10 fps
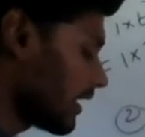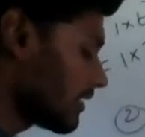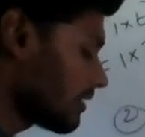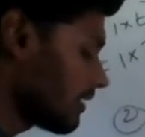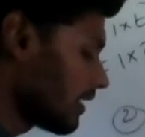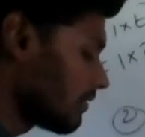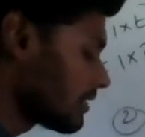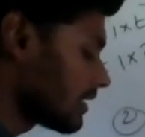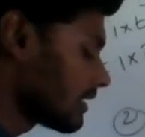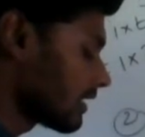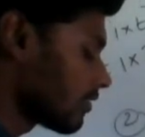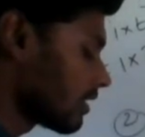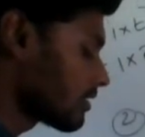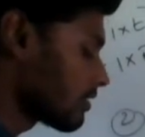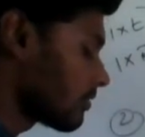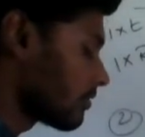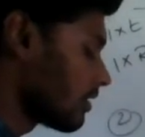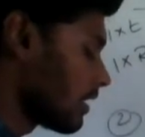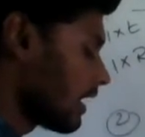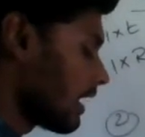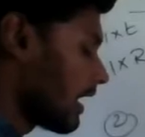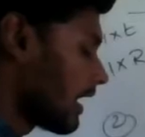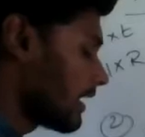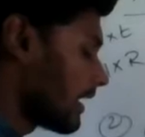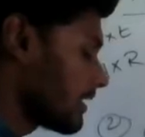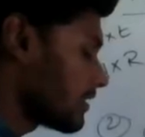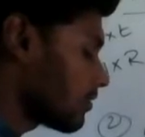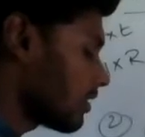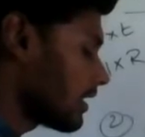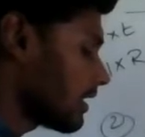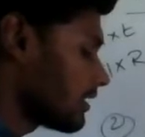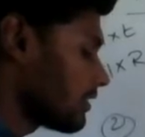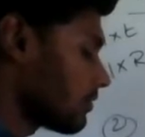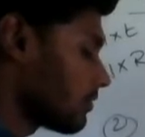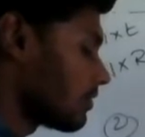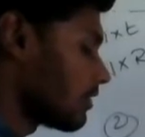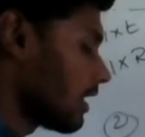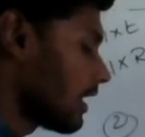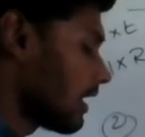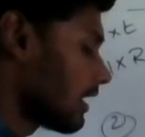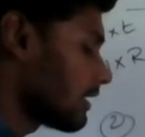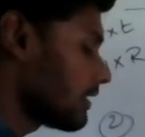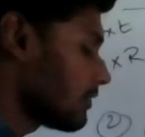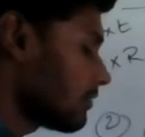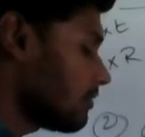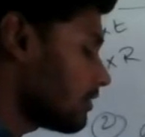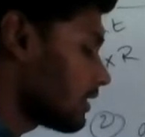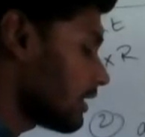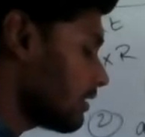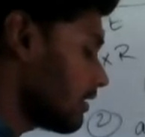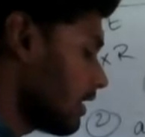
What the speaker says: H, which is equals to I square into R into T.